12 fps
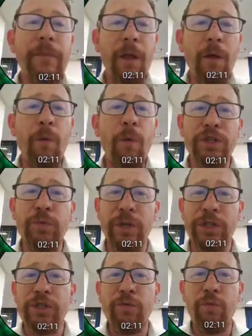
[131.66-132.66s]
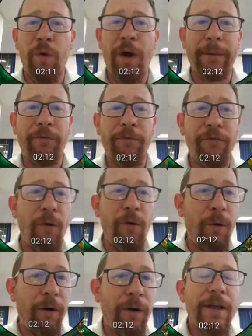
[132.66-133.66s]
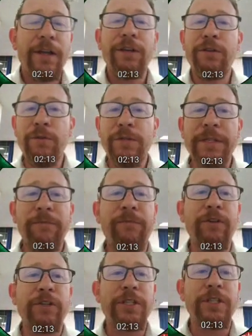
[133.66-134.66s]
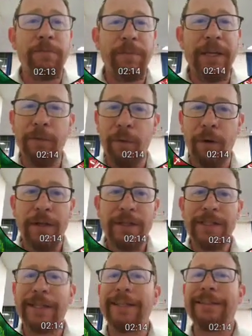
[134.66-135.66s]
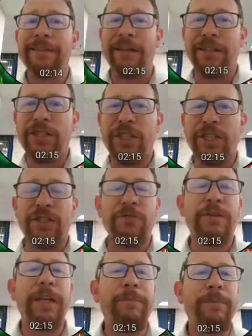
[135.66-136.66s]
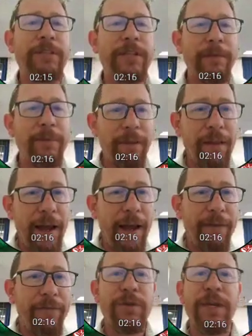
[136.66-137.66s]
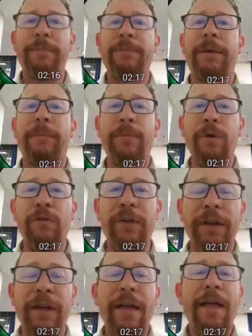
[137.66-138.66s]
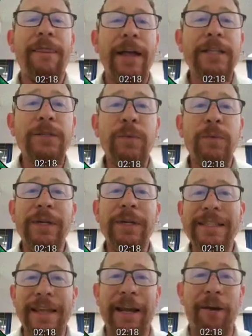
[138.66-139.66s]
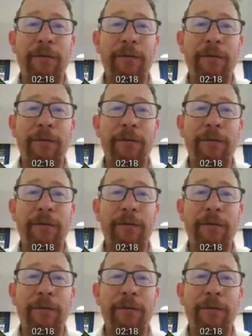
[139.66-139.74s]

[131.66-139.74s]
which is what you want him for. You use him for speed runs in dungeons. You keep your team alive. You keep them moving. That's what he's there